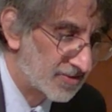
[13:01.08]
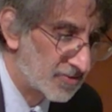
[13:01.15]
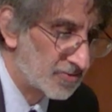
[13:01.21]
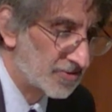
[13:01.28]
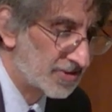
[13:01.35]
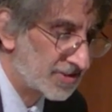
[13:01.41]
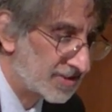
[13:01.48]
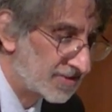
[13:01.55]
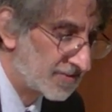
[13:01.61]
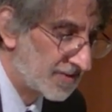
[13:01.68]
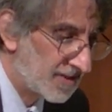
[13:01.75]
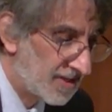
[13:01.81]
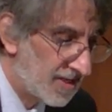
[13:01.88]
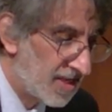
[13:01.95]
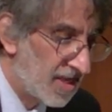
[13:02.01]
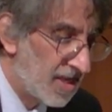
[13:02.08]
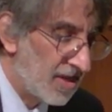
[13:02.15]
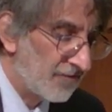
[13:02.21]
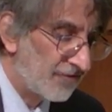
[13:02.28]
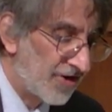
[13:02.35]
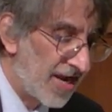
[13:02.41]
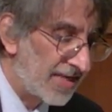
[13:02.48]
course.
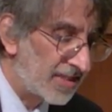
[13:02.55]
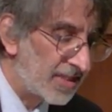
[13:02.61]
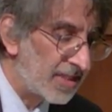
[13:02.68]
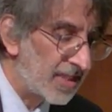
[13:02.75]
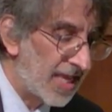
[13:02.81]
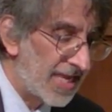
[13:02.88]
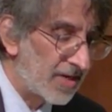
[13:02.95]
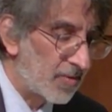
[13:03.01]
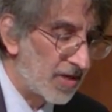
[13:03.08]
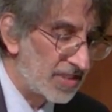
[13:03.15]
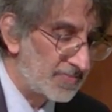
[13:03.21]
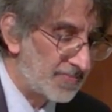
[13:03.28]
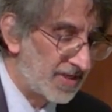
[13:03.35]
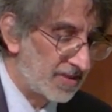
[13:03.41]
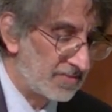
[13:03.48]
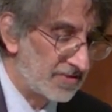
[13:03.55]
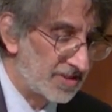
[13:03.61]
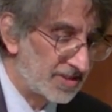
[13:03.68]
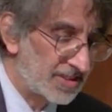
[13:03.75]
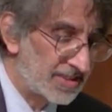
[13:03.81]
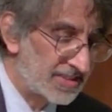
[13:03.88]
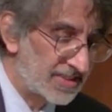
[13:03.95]
Franklin likewise
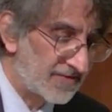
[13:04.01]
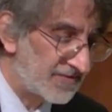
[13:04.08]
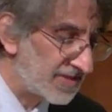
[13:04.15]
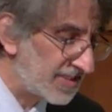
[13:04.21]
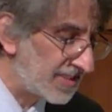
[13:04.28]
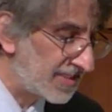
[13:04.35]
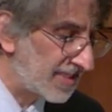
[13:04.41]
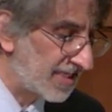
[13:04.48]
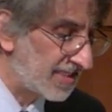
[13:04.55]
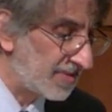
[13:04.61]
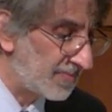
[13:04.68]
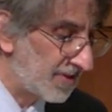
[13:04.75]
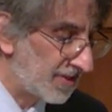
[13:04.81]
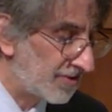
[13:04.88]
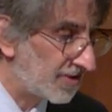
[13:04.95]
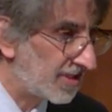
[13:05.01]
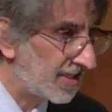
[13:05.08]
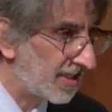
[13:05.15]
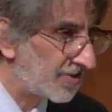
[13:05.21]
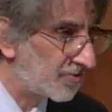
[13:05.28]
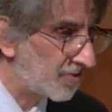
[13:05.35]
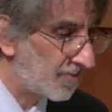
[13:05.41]
published his 1790 parody
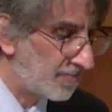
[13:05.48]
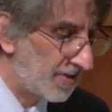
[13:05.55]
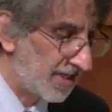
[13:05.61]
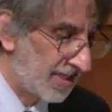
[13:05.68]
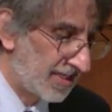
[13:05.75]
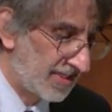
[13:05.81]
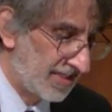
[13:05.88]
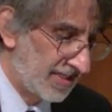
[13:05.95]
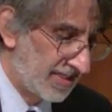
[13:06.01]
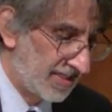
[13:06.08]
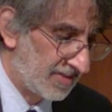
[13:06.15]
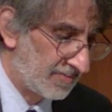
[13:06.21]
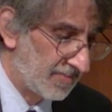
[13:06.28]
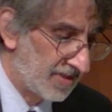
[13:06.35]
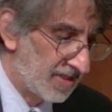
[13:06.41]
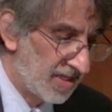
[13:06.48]
under a pen name,